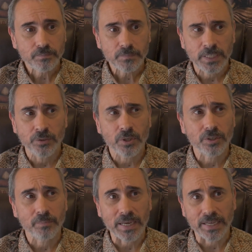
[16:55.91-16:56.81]
He wrote
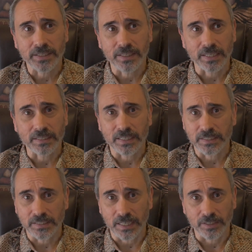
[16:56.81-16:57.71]
it back in like
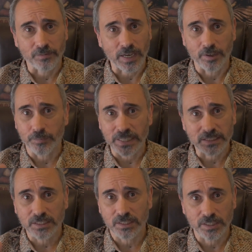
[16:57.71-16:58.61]
1995, but
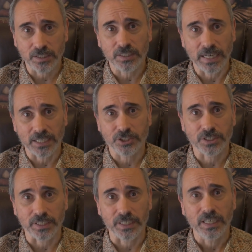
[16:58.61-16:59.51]
it's still
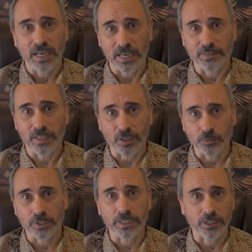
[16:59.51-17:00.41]
actually, I think, a
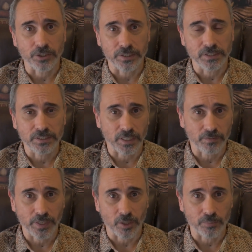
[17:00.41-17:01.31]
really good
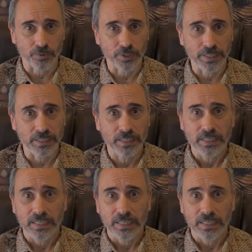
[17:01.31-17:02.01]
self-help read.